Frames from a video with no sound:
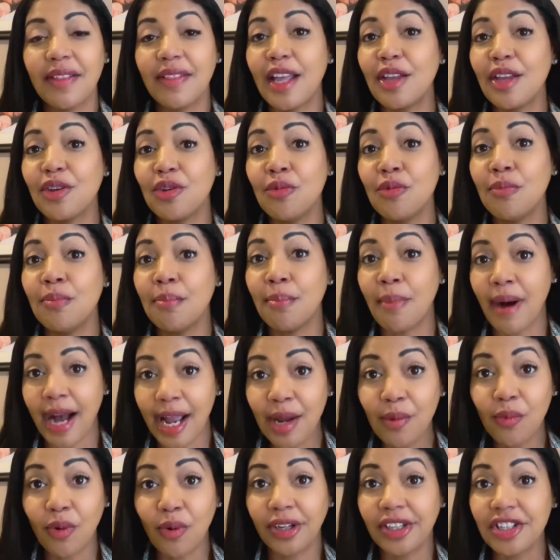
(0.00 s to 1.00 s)
that you
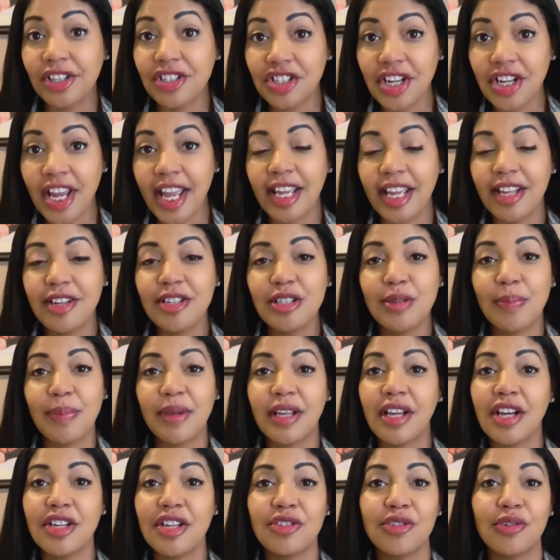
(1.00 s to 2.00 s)
might want to change
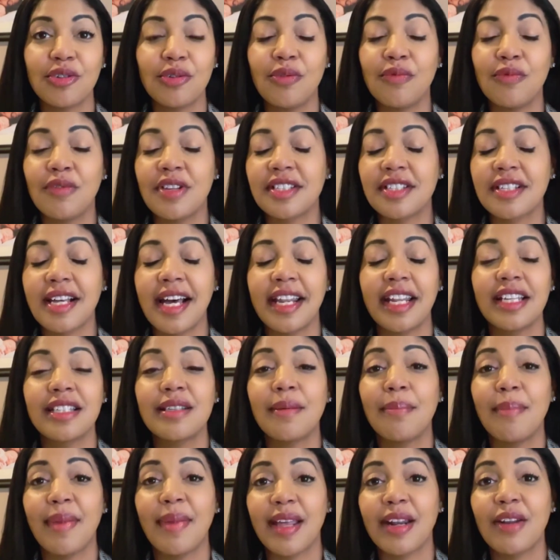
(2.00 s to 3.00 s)
because you've decided to
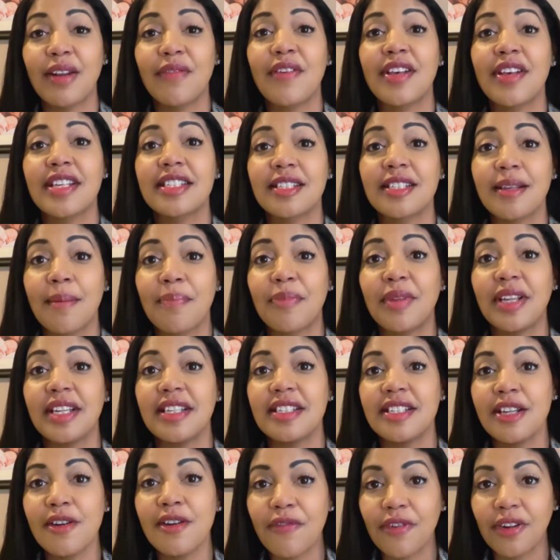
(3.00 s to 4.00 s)
manifest something
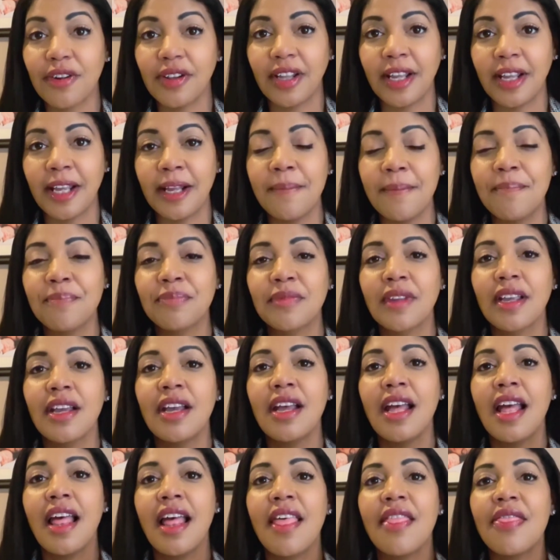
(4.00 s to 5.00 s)
differently.
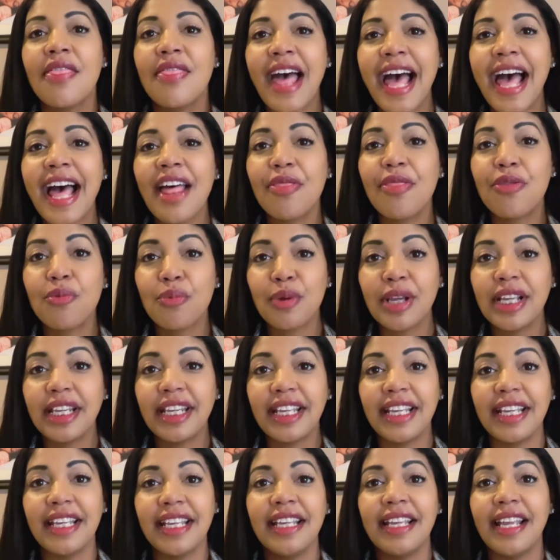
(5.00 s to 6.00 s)
That
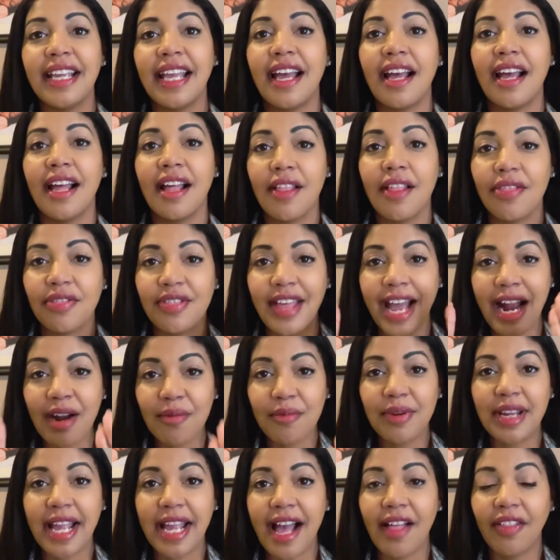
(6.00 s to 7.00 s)
3D, that
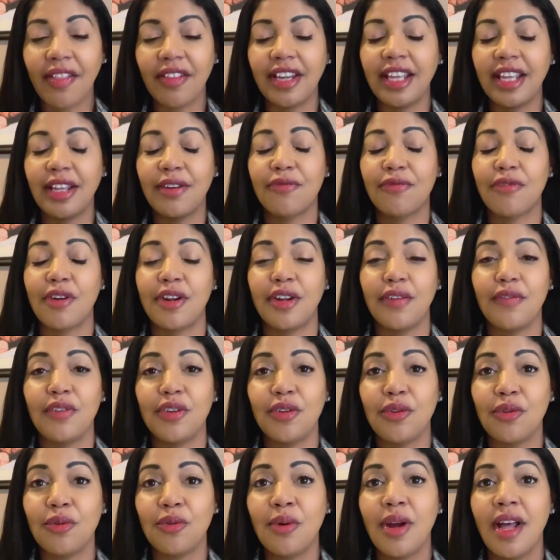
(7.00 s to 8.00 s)
reality in front of
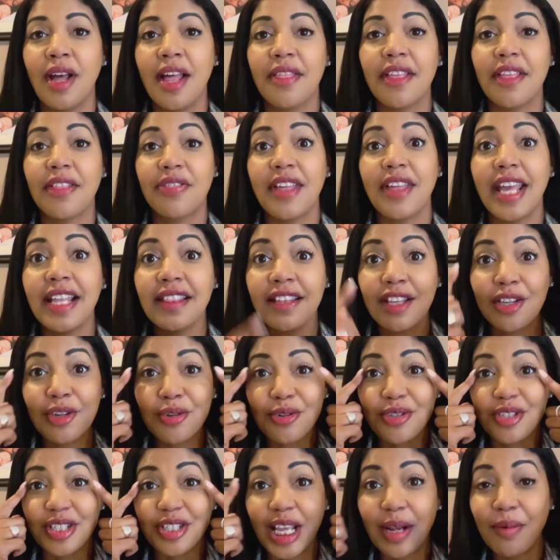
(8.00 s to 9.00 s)
you, the thing that you're
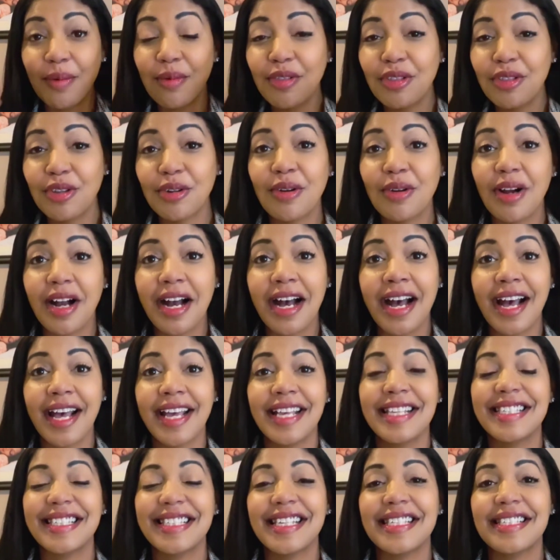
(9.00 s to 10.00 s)
seeing with your
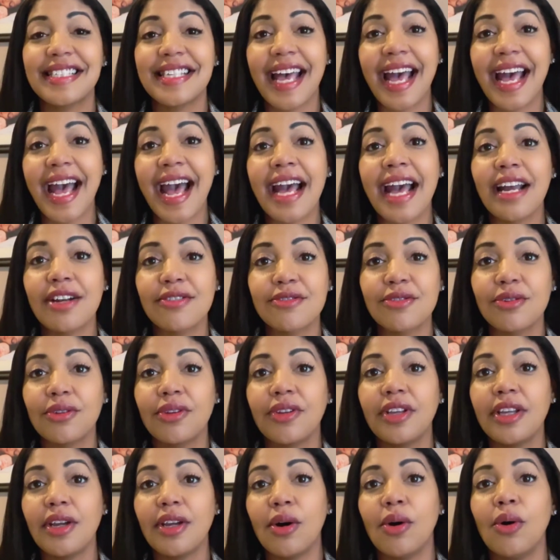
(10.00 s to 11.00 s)
eyes is
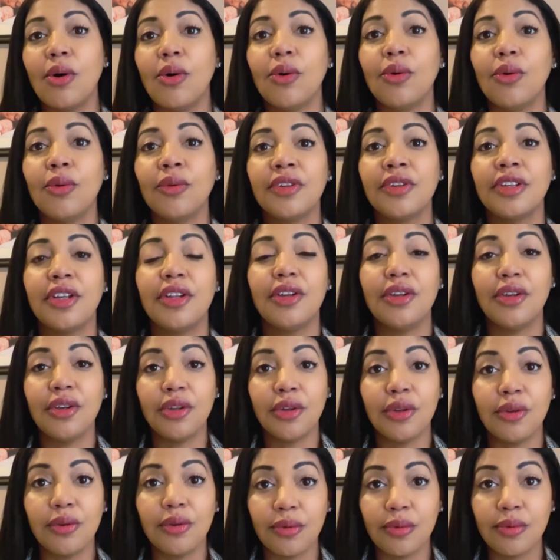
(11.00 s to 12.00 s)
actually old
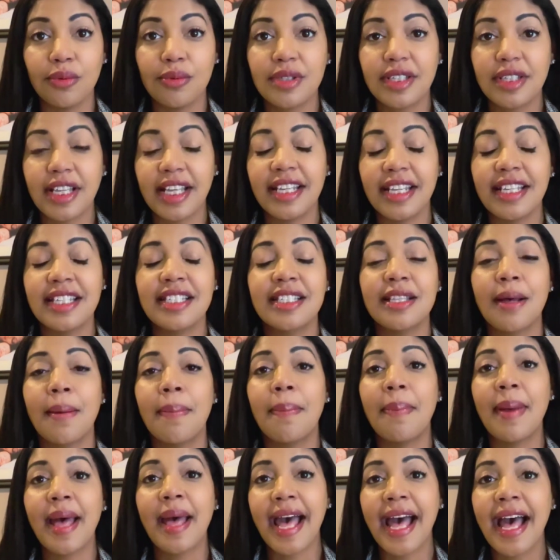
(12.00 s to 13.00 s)
news. It is the
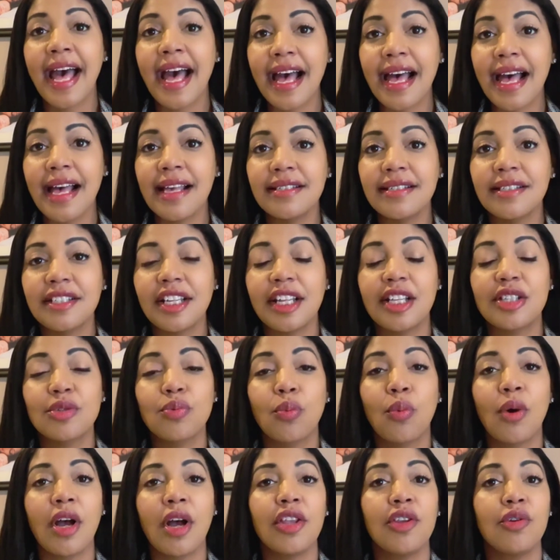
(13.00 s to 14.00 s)
past. It's
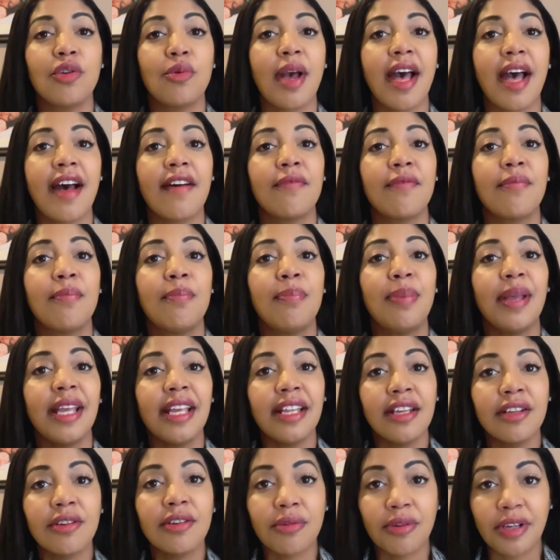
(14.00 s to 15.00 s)
what you have
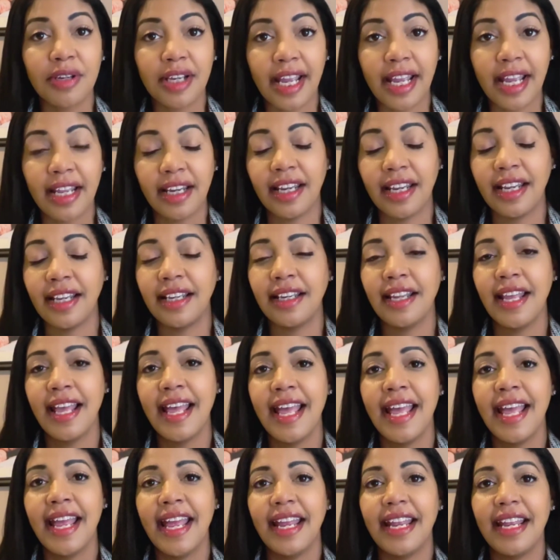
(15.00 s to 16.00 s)
been creating.
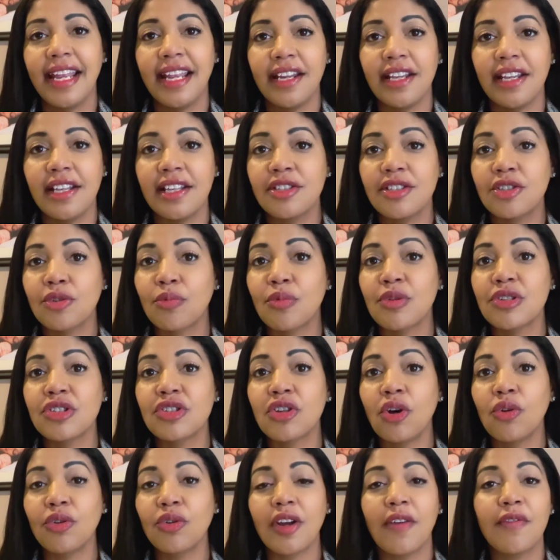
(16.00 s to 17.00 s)
It is the
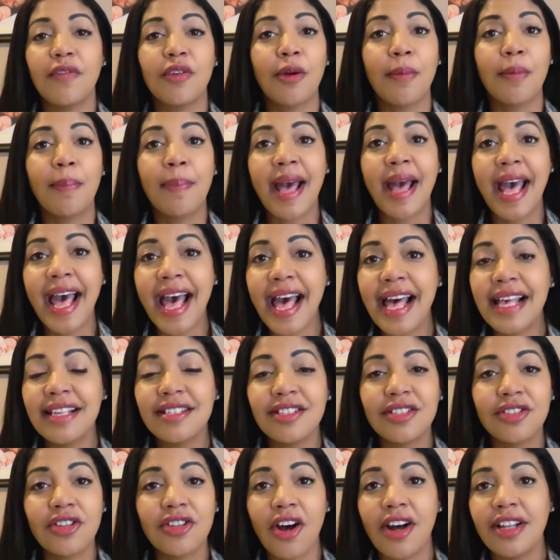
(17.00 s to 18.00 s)
result of your past
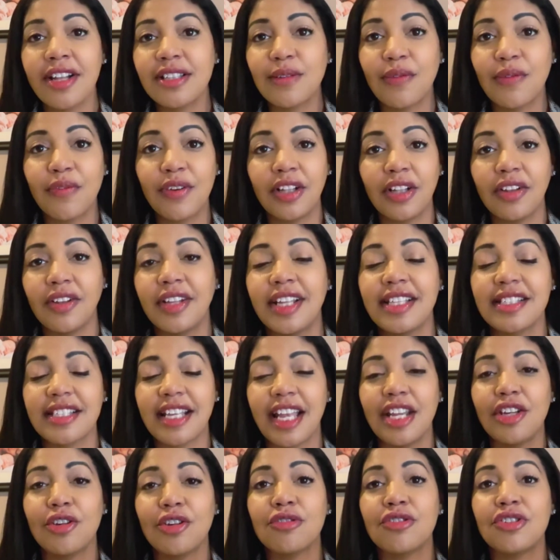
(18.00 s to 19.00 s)
thoughts, feelings,
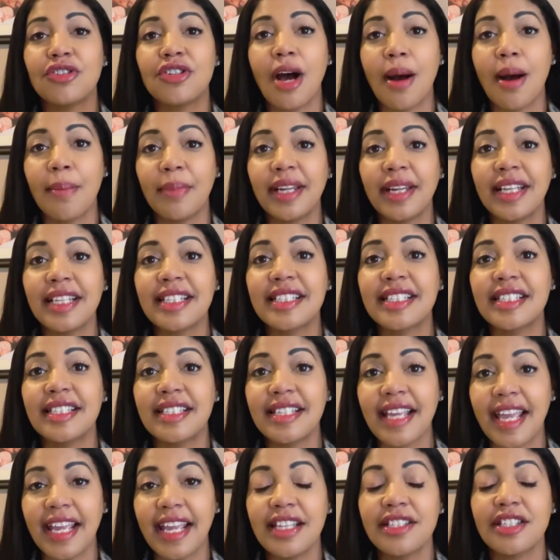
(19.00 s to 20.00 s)
and your dominant
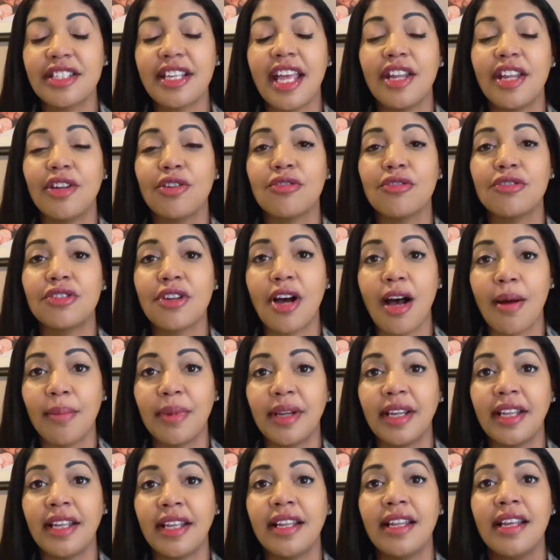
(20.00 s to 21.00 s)
states and your
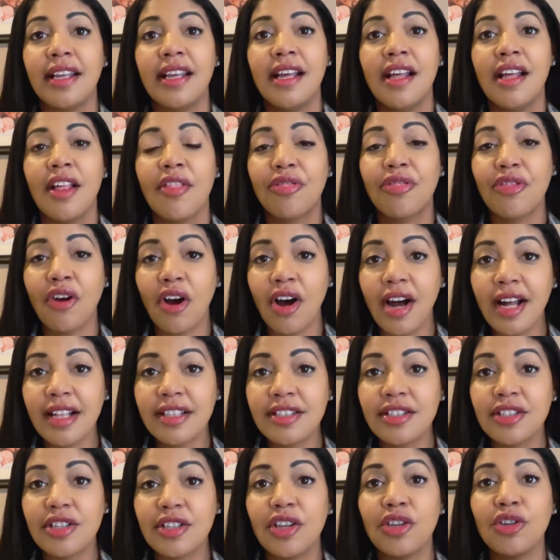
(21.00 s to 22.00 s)
dominant
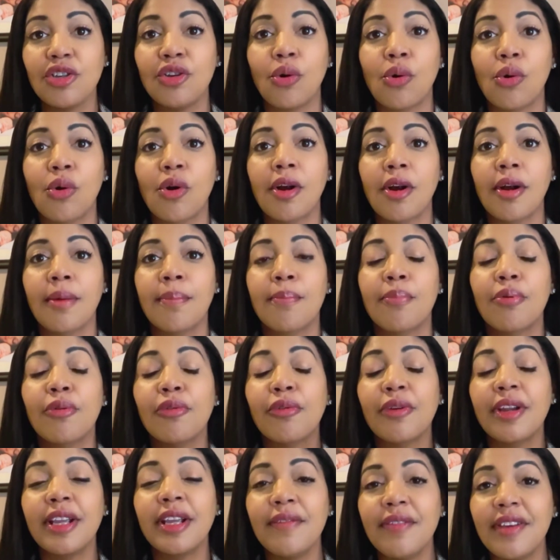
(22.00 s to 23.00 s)
thoughts, your
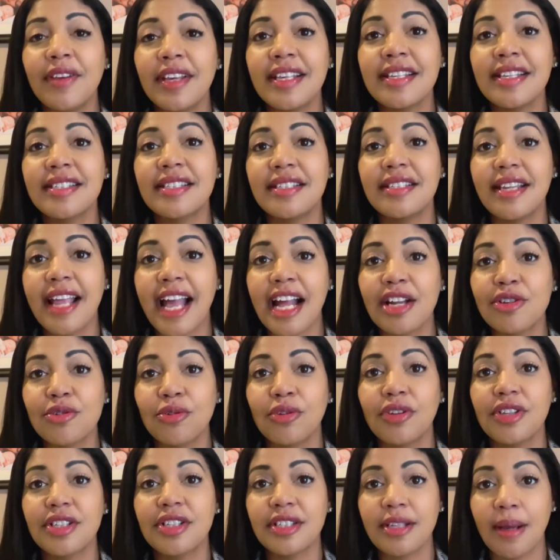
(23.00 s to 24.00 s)
previous
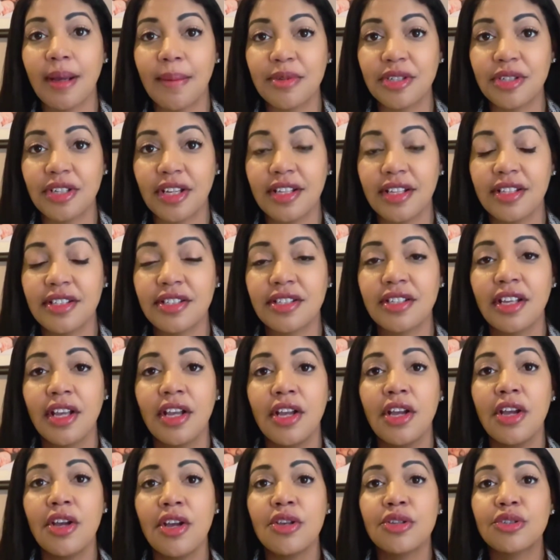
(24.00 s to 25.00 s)
natural assumptions.
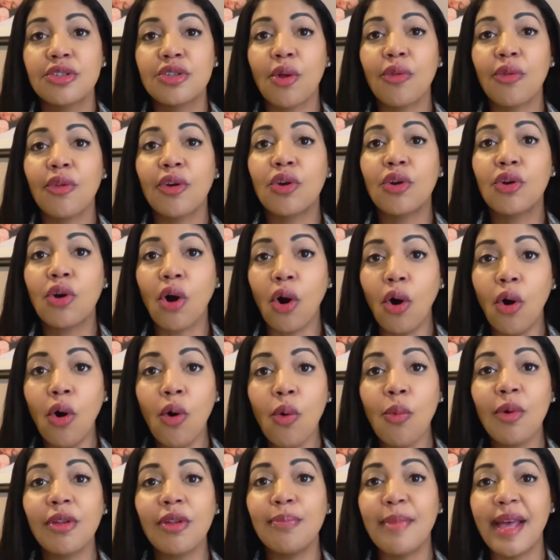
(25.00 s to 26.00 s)
So the
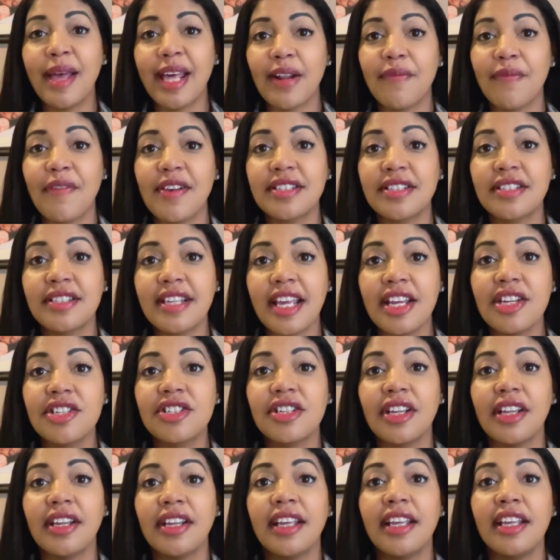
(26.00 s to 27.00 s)
goal with
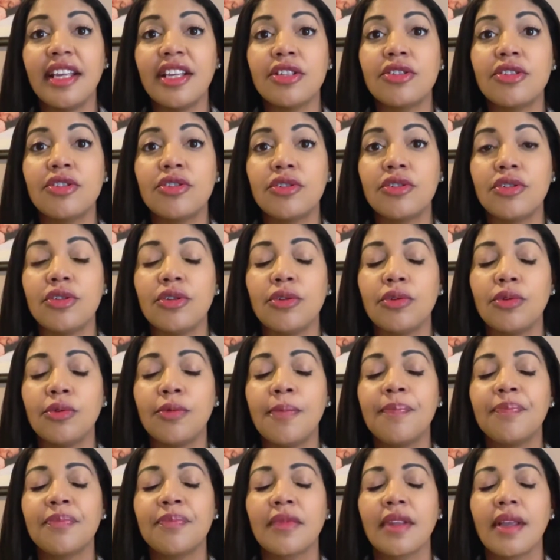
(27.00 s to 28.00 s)
manifestation is
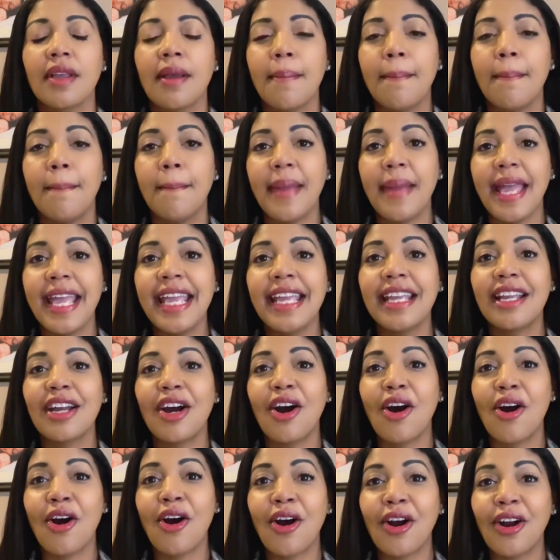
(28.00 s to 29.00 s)
to make
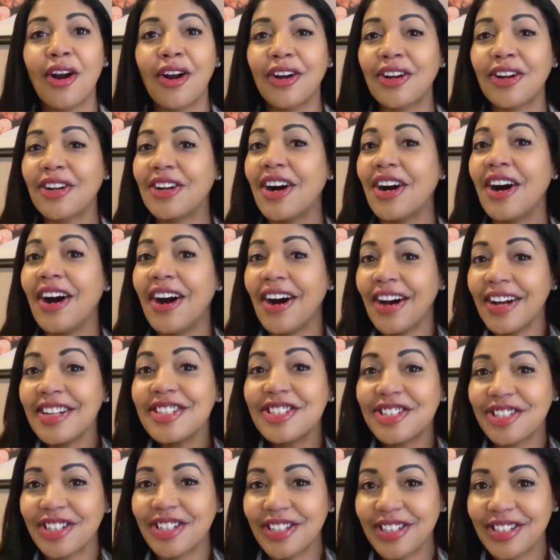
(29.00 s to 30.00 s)
our
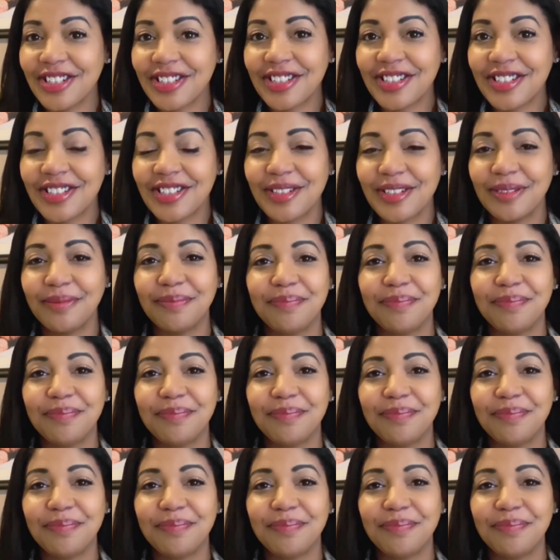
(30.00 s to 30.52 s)
conscious